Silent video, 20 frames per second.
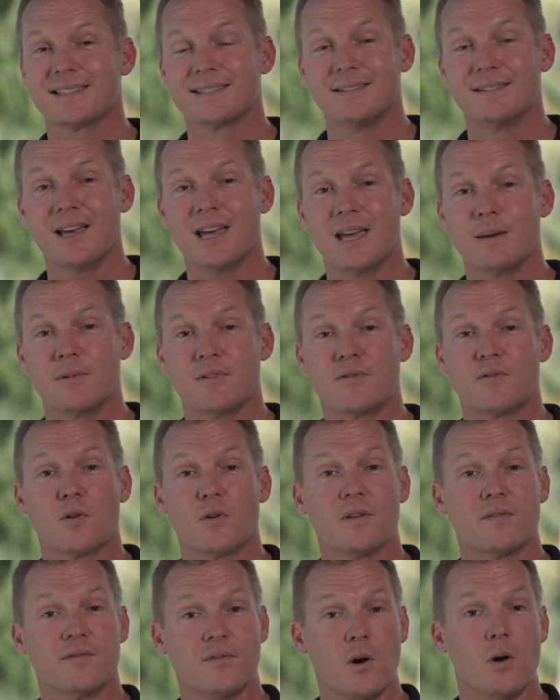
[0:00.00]
delay before
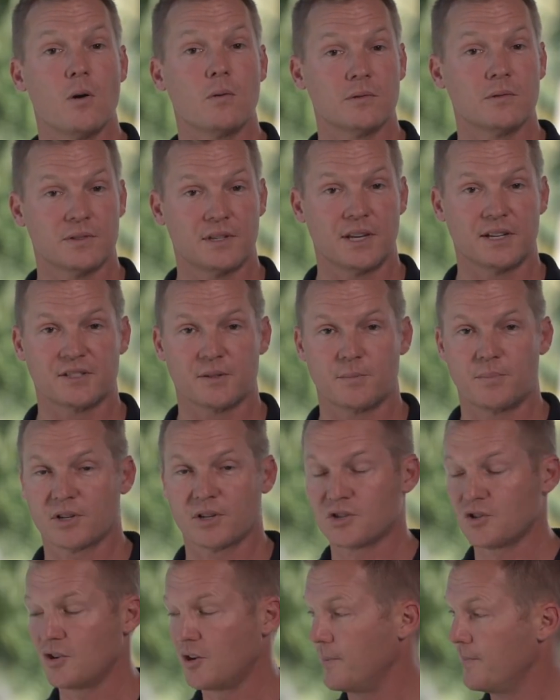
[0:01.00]
the phone takes a
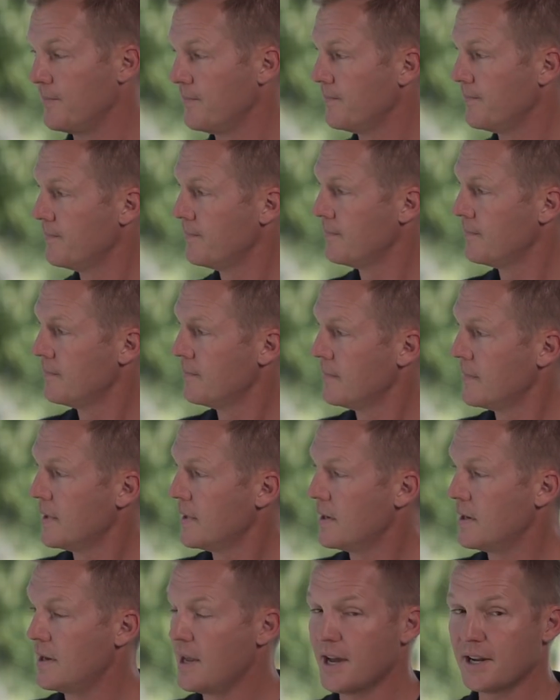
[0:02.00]
picture.
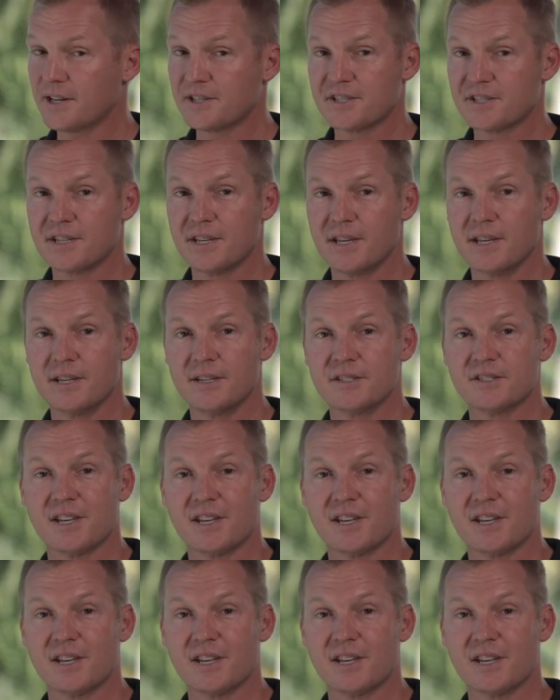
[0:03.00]
Next is